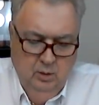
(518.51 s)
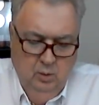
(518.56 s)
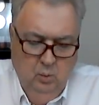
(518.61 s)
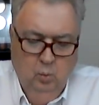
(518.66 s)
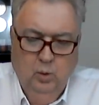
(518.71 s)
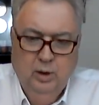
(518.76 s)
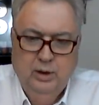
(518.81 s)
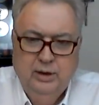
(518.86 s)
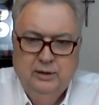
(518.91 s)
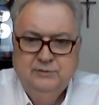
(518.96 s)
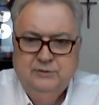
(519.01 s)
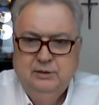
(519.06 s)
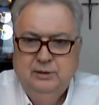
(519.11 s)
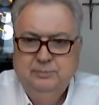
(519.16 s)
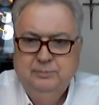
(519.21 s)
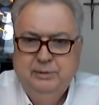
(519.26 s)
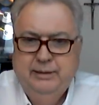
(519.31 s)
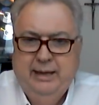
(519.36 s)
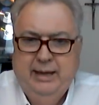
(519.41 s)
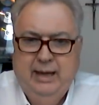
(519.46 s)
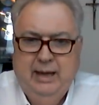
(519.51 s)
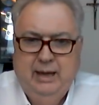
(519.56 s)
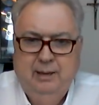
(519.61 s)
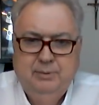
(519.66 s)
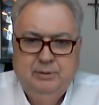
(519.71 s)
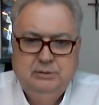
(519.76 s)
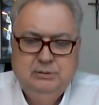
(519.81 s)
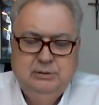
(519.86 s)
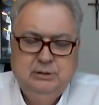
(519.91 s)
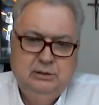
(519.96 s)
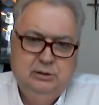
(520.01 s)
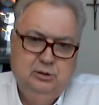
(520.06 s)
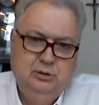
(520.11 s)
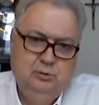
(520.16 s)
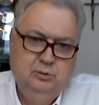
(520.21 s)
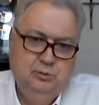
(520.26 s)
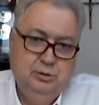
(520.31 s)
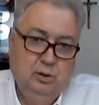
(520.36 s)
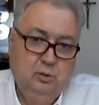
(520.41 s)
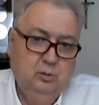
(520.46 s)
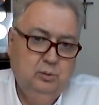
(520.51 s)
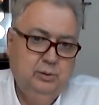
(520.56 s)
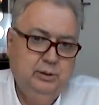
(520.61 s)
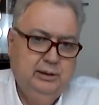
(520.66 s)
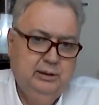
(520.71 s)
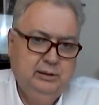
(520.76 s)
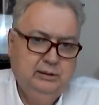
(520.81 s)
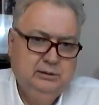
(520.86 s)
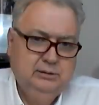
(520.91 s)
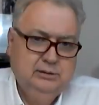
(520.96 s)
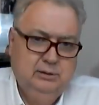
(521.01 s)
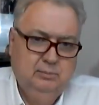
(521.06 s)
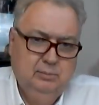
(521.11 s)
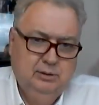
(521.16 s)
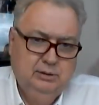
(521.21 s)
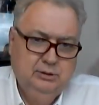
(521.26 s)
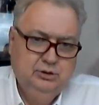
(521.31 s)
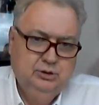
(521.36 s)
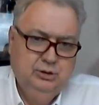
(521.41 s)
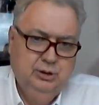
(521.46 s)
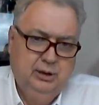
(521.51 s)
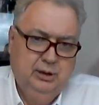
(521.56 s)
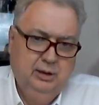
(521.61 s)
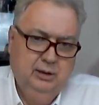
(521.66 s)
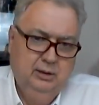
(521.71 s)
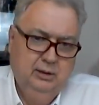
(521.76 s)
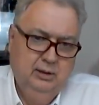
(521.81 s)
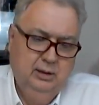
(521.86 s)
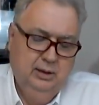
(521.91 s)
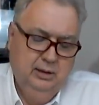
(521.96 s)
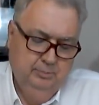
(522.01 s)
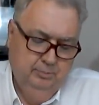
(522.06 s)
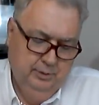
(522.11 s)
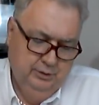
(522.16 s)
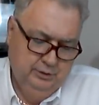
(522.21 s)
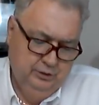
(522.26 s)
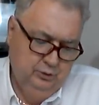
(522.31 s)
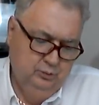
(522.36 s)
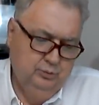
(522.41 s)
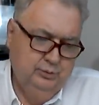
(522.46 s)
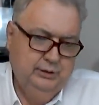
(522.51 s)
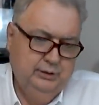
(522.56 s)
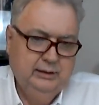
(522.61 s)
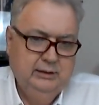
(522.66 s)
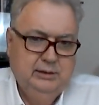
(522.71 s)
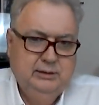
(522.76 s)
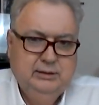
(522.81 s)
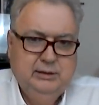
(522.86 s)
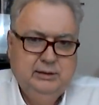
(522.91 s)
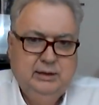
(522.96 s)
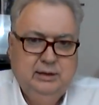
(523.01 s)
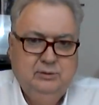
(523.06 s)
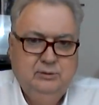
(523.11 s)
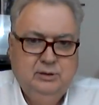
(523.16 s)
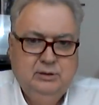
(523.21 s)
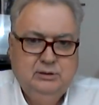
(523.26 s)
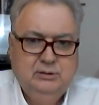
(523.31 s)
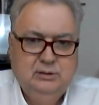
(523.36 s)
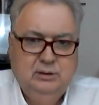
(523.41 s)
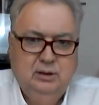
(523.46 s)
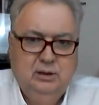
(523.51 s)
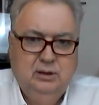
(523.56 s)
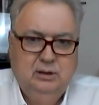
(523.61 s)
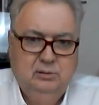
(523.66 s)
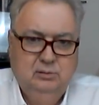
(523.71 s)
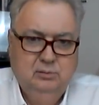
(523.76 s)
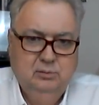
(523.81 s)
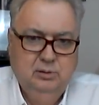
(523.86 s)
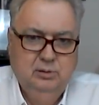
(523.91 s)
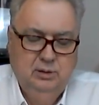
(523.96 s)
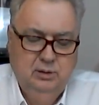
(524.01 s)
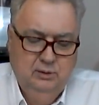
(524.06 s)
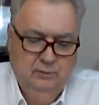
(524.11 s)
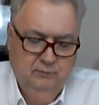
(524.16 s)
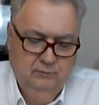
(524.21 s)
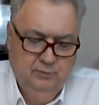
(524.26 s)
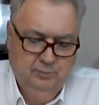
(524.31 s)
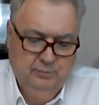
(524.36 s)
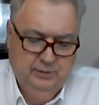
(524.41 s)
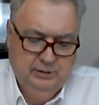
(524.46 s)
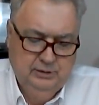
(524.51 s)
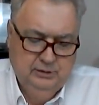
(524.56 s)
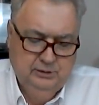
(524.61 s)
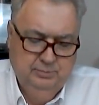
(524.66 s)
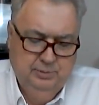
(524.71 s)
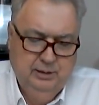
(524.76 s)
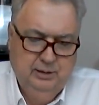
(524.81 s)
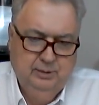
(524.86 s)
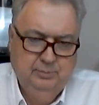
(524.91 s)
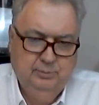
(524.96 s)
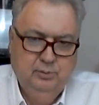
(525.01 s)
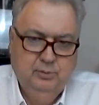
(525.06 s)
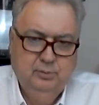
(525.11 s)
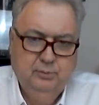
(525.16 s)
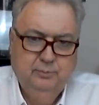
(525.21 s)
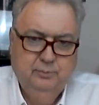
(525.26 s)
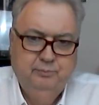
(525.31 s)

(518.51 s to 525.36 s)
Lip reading: What if something happens and you don't get a stimulus check, but you did take this loan from these people?